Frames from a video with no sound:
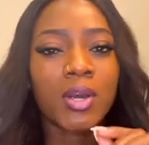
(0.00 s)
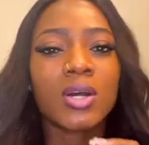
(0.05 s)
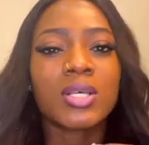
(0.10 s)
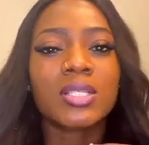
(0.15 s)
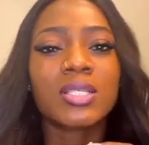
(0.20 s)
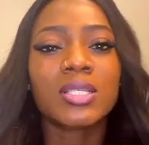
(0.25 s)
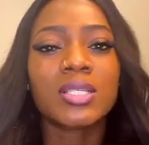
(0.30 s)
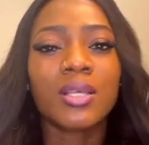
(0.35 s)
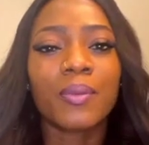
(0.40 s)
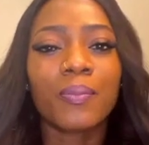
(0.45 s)

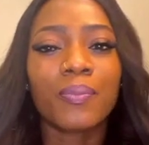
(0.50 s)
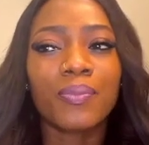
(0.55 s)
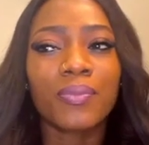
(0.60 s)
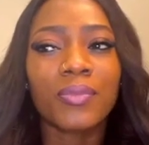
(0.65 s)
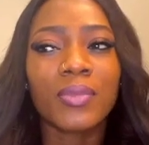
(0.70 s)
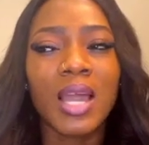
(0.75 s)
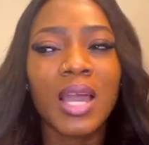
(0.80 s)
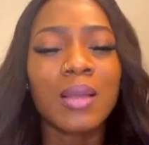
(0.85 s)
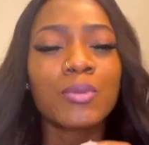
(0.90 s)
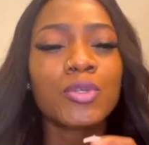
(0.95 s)
Because
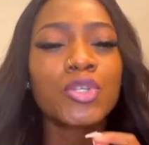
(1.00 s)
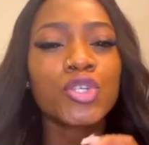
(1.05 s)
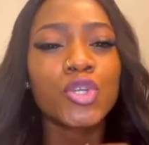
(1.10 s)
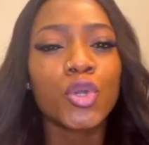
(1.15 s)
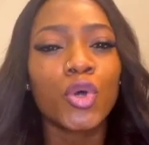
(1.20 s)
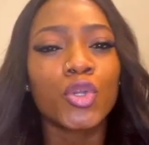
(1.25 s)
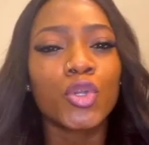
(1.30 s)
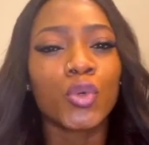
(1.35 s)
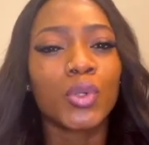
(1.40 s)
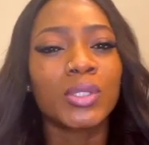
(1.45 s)
I'm
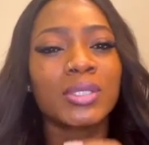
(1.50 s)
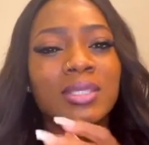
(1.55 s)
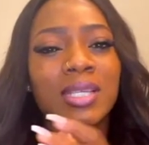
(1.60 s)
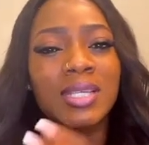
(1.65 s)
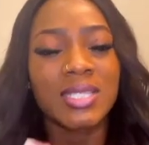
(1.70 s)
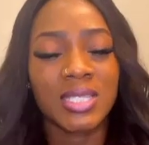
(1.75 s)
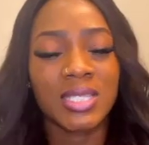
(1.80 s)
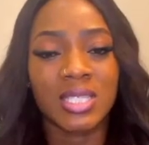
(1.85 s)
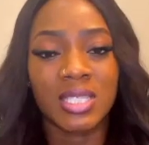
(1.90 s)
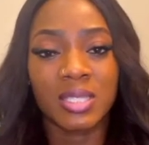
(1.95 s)
sure you are
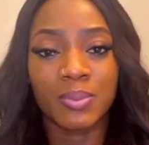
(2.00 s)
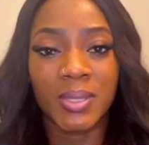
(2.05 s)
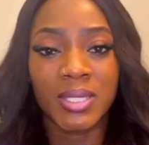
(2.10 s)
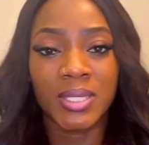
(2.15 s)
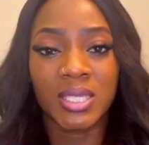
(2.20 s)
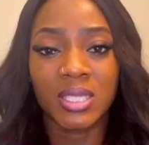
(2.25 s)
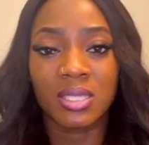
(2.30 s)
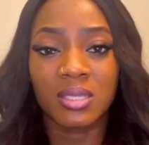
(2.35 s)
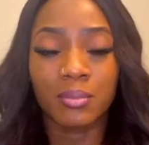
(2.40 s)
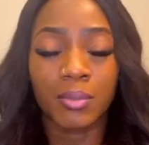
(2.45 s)
dating this
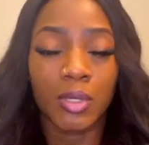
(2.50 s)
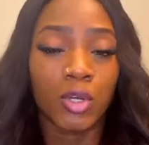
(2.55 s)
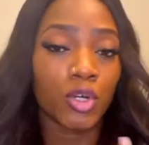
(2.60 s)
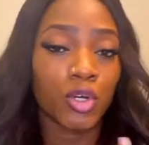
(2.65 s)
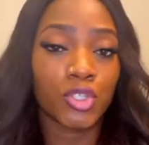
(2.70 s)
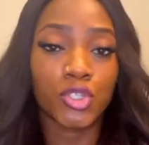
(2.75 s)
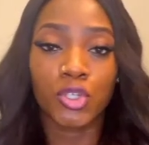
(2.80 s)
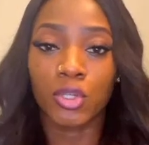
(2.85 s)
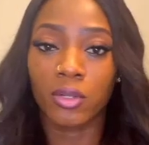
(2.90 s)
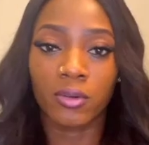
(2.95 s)
person
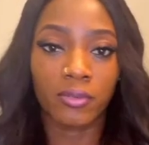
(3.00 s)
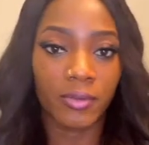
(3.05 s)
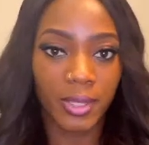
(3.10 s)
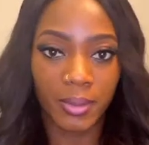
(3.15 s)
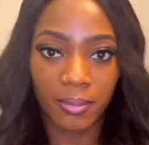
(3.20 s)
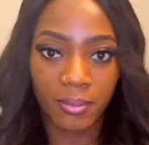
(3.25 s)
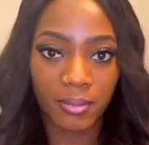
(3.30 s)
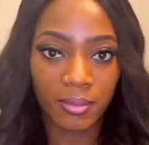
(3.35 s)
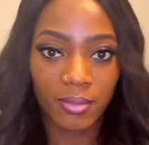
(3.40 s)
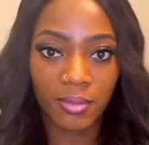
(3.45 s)
because you
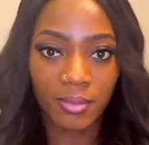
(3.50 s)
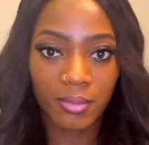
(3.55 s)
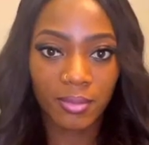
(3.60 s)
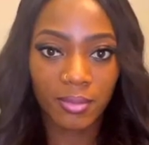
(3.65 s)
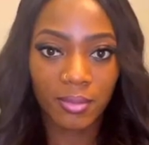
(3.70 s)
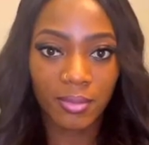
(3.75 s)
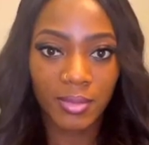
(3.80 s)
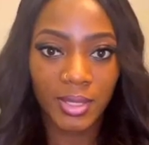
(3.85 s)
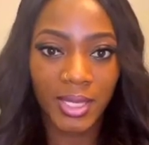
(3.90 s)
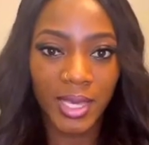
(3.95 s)
love him.
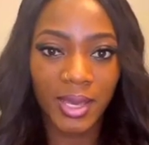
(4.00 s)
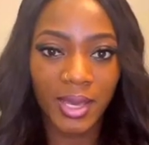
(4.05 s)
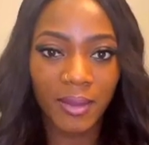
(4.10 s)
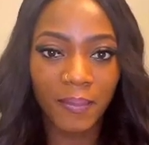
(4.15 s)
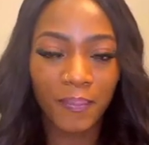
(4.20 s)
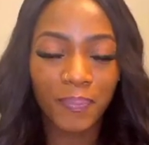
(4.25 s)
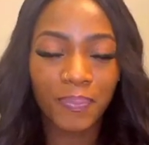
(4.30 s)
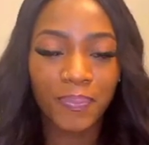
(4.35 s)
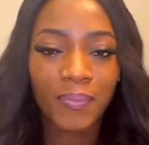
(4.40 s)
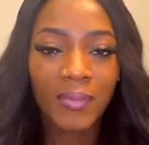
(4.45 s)

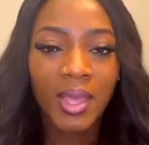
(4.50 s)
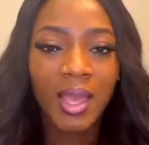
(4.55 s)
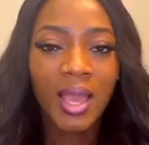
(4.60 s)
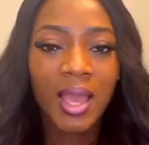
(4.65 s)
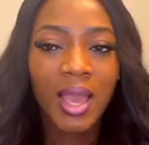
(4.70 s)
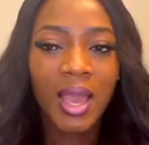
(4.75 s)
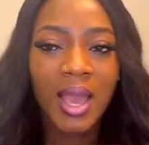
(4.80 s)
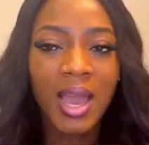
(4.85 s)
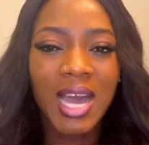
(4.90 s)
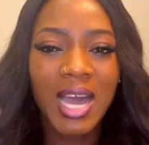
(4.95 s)
Yeah?
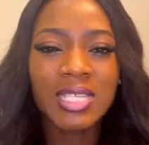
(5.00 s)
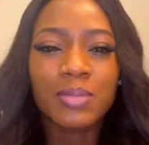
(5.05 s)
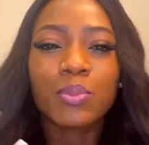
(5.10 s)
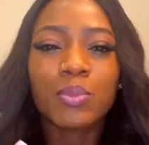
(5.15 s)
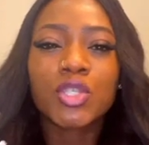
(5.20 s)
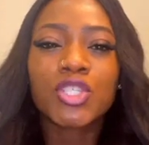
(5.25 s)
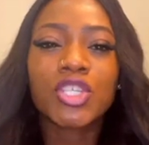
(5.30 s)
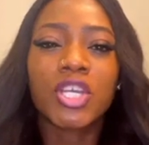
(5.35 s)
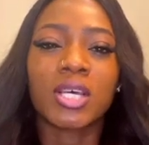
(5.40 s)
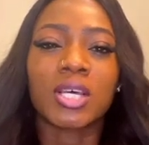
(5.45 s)

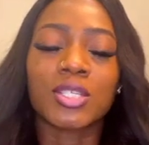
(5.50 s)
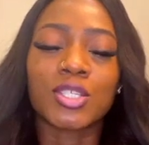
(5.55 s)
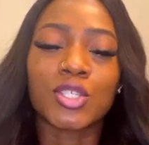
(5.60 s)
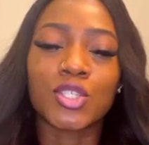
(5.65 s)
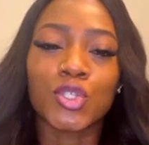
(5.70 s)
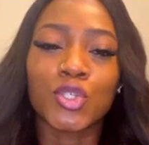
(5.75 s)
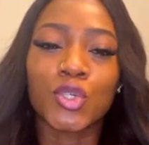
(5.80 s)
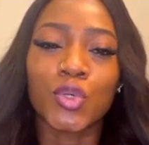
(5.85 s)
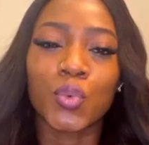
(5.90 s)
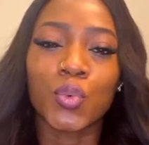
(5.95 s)
As much
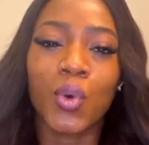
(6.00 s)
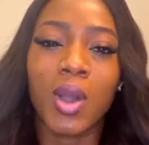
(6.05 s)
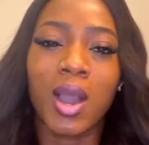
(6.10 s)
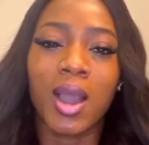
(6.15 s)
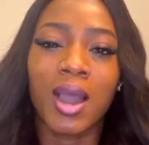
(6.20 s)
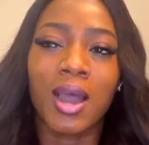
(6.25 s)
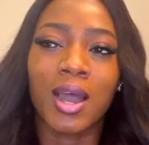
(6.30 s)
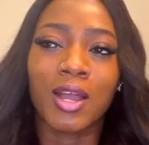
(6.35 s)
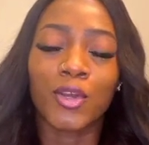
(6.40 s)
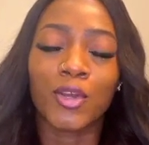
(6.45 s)
as
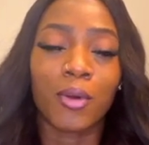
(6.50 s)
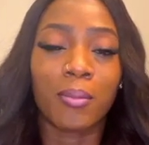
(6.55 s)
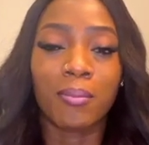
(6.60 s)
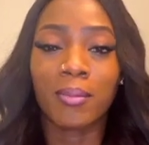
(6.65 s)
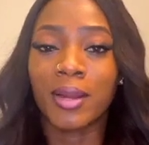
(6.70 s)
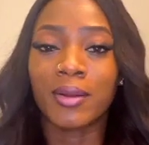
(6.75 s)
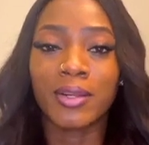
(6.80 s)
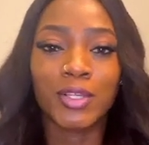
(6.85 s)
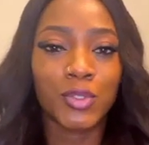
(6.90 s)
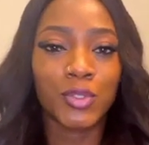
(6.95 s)
you are
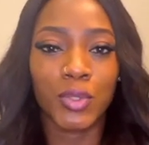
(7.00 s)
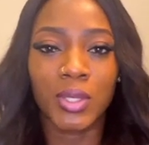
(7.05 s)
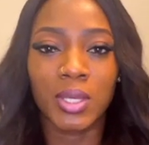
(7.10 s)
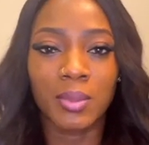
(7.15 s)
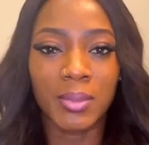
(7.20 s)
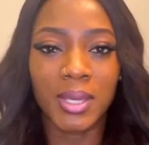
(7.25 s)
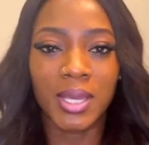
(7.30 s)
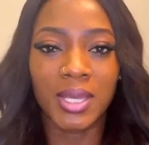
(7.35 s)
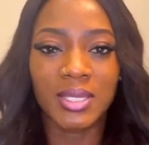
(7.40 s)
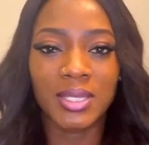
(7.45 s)
not married
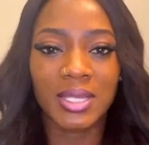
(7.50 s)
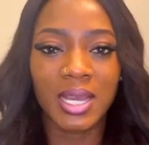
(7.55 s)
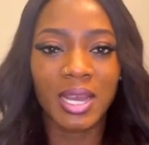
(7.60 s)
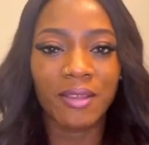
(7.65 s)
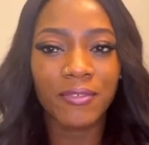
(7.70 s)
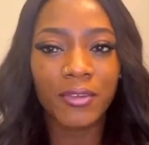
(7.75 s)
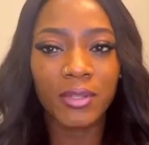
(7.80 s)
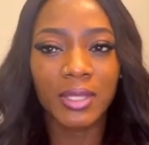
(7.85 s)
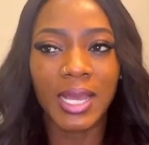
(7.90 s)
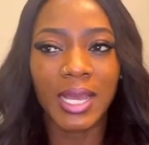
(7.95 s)
to him
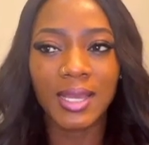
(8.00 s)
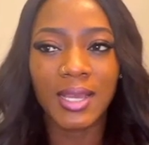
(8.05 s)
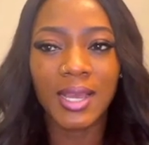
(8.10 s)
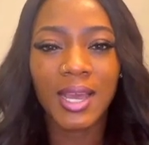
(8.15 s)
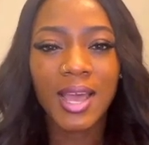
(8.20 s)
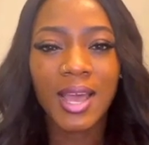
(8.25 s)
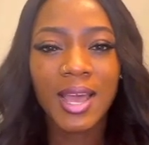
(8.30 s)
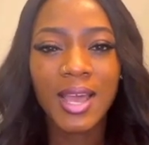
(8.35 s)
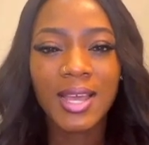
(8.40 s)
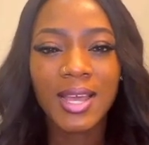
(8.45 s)
yet, I feel
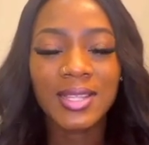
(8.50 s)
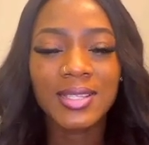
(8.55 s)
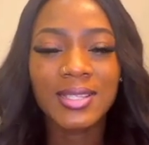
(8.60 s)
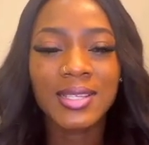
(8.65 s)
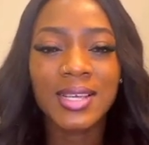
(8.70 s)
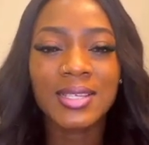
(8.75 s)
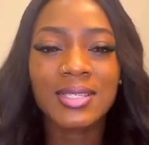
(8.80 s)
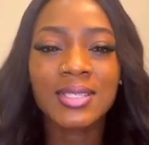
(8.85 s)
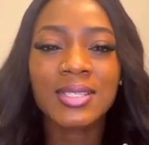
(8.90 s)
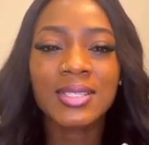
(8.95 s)
like
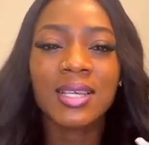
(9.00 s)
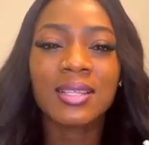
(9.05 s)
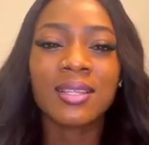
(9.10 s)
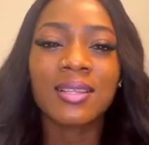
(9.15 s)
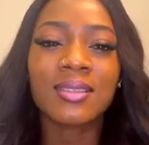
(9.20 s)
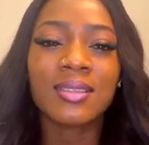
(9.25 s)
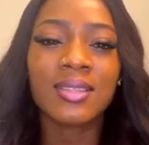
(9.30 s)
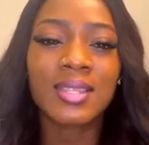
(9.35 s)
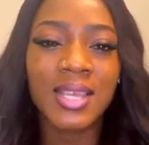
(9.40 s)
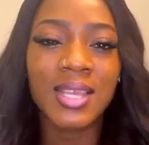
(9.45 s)
there are
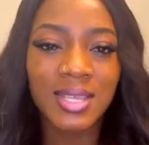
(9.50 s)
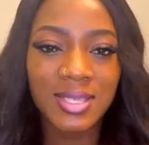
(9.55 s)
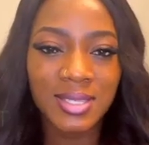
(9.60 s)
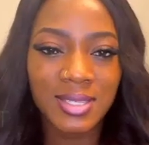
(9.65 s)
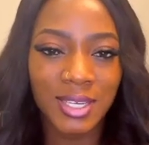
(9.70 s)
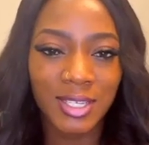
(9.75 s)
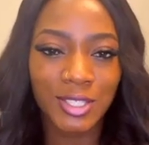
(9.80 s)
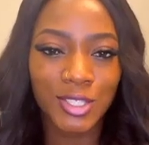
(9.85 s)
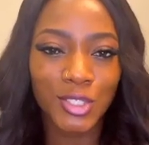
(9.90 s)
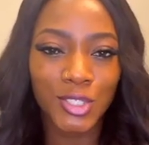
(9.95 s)
certain
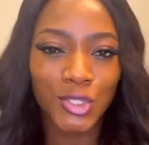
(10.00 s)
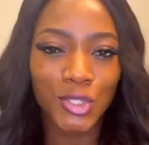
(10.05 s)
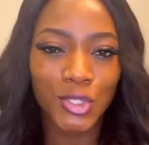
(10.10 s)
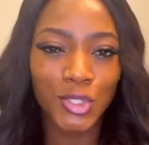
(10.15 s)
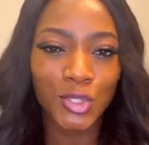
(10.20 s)
things that